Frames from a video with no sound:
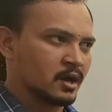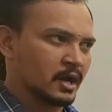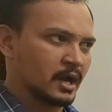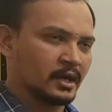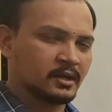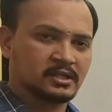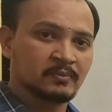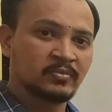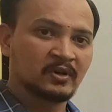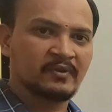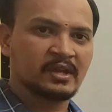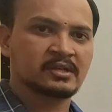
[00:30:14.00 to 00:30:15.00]
and
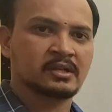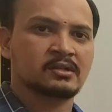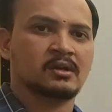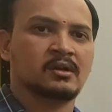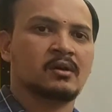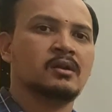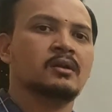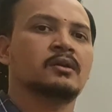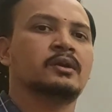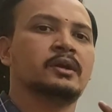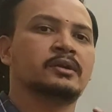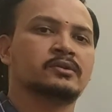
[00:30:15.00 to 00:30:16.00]
simplifications and all,
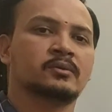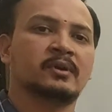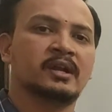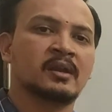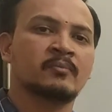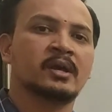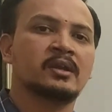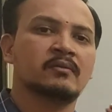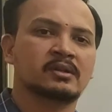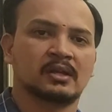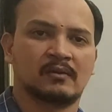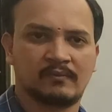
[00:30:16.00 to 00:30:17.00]
it should be done by
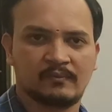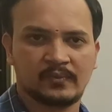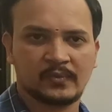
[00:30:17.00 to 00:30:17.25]
yourself.